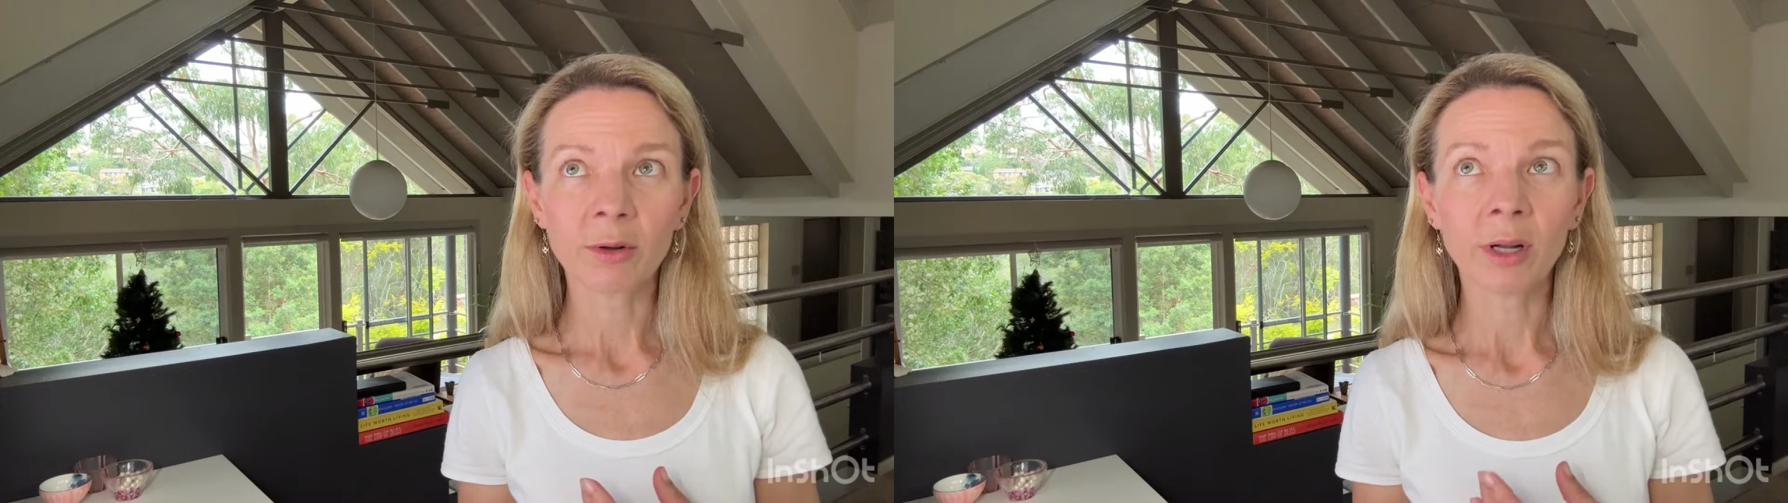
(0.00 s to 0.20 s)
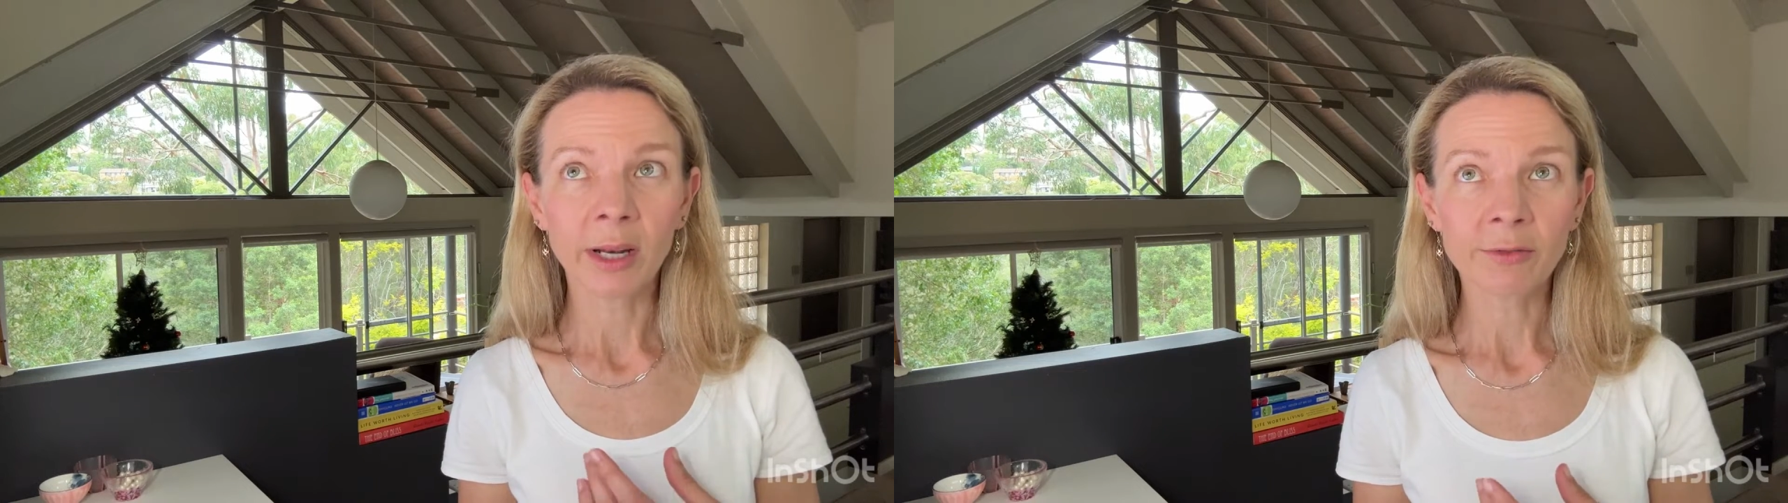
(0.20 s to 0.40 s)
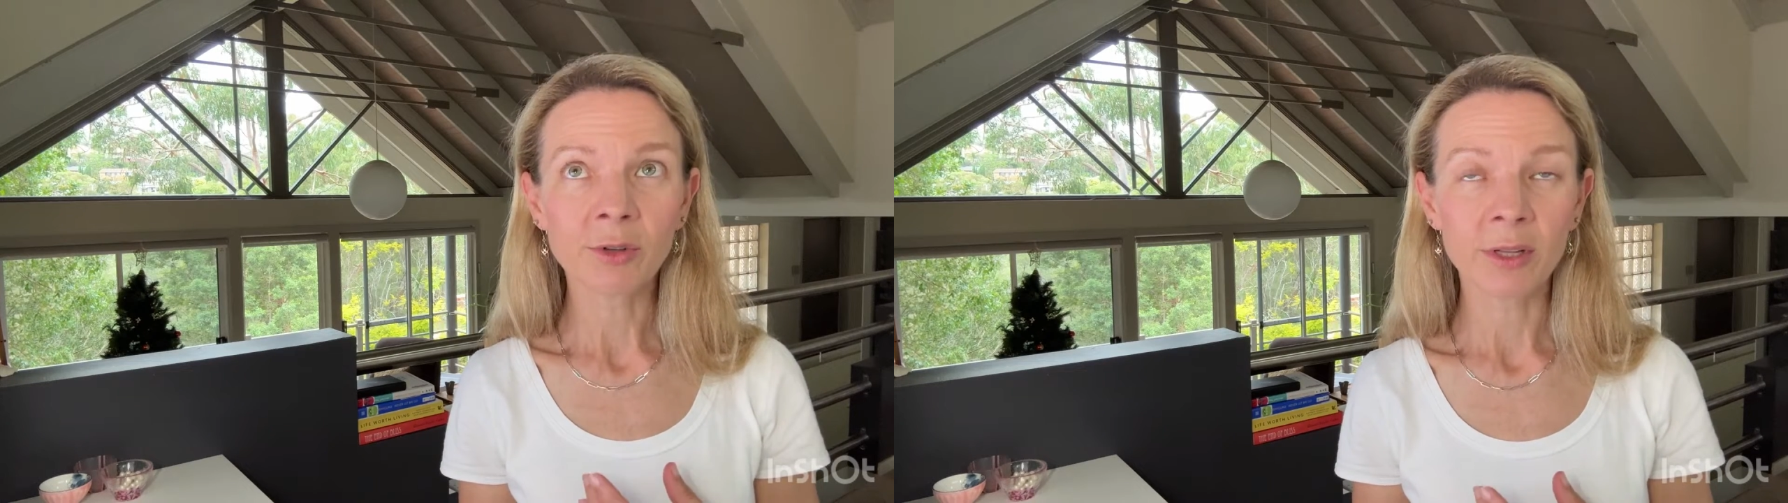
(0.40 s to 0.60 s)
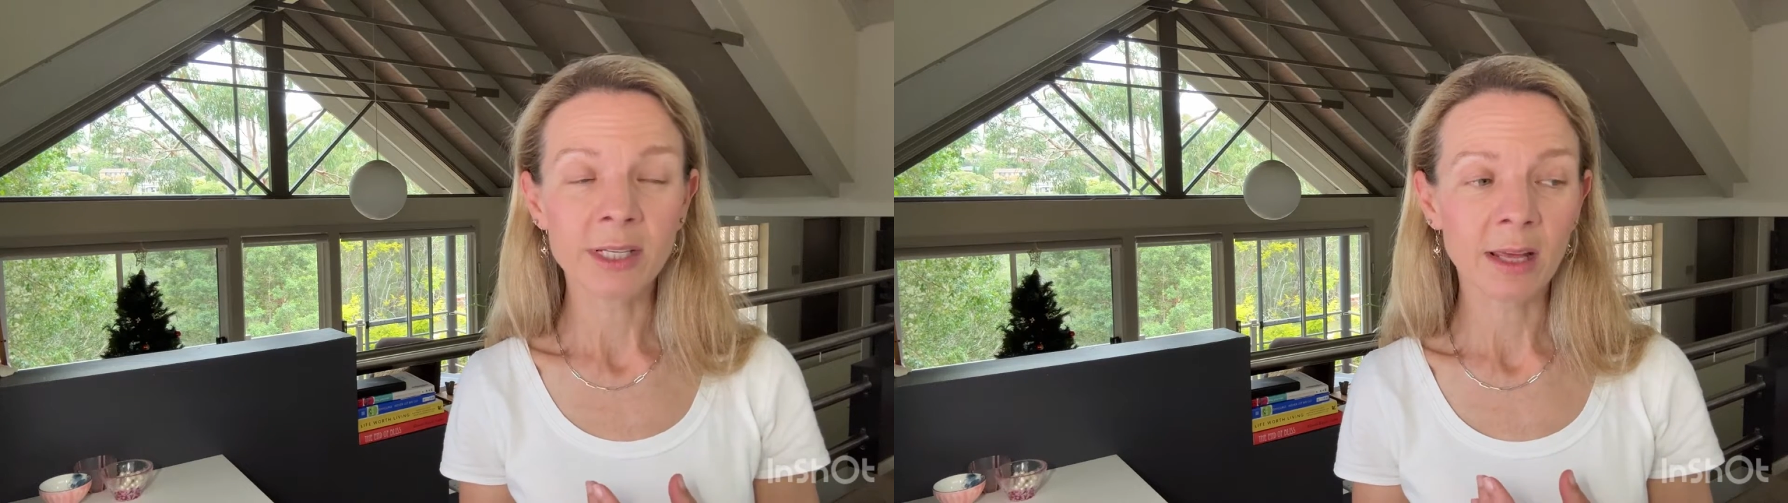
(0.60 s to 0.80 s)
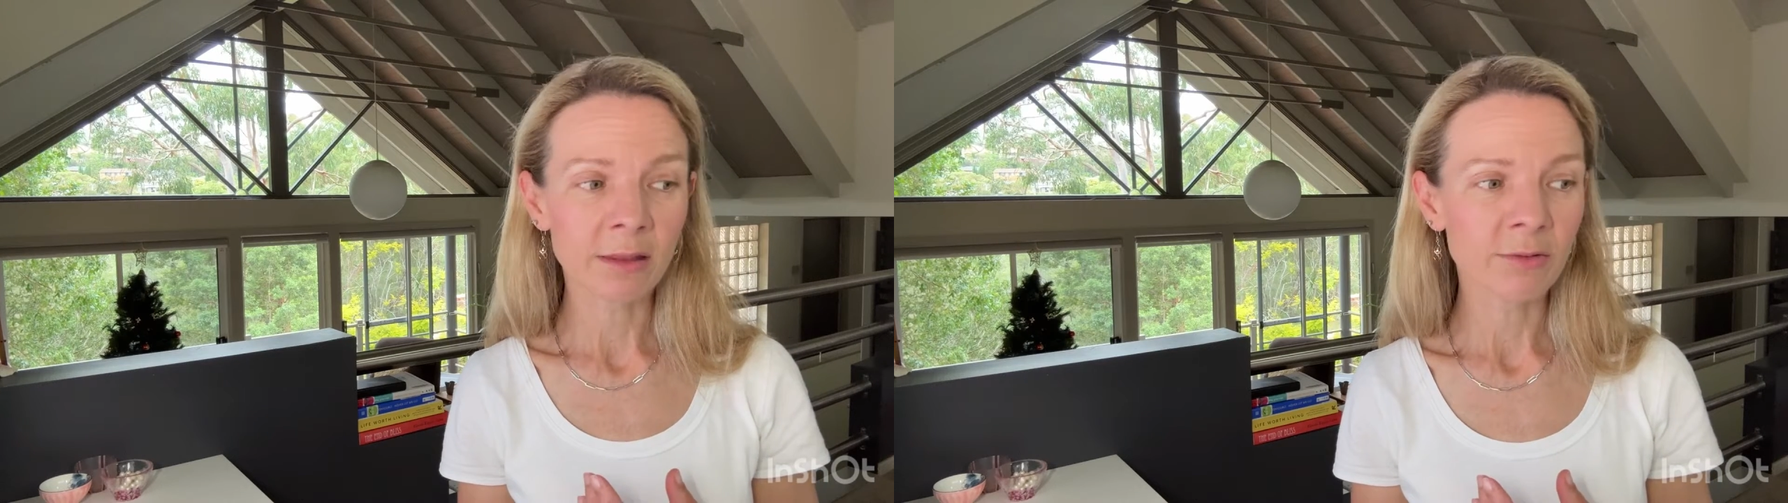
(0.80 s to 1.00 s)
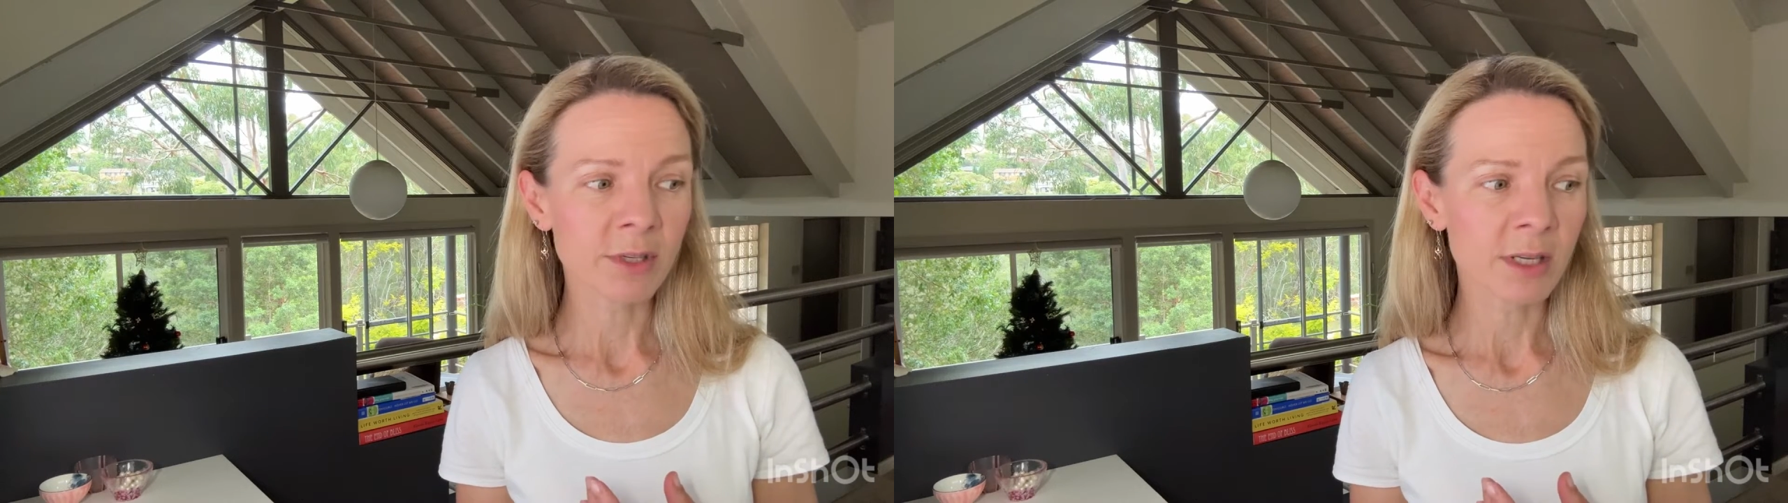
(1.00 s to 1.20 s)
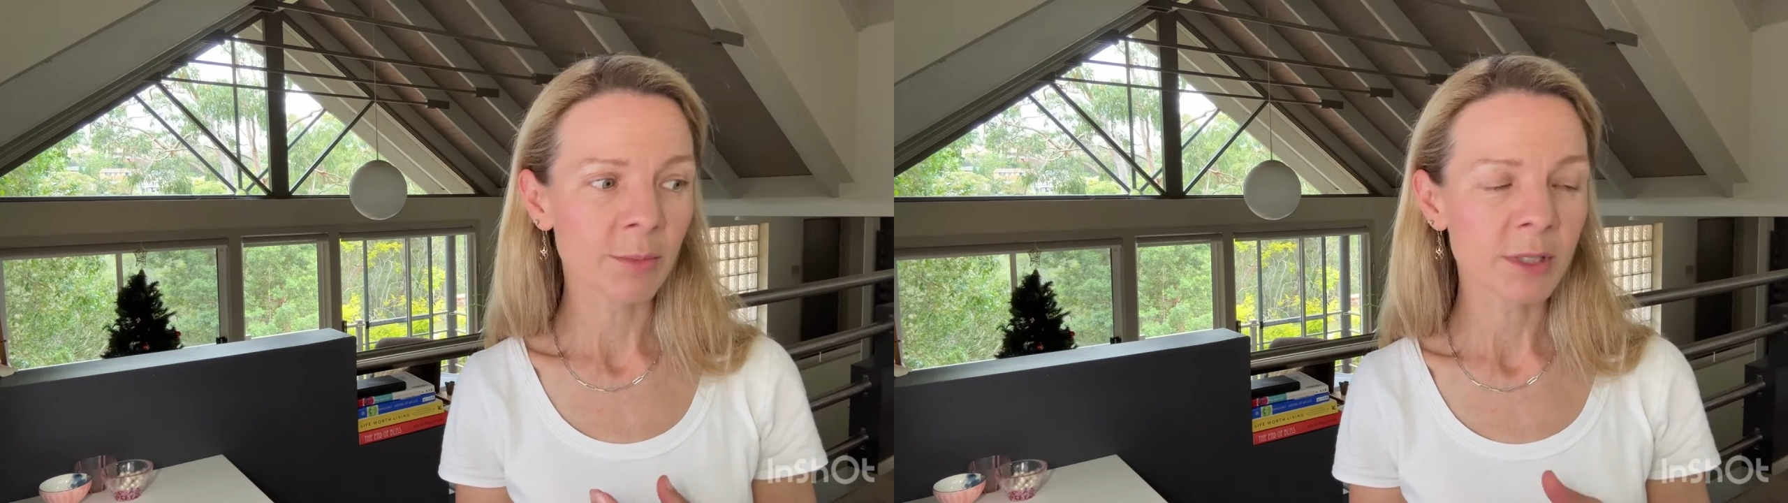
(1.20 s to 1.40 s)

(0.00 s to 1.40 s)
left on the 10th of December,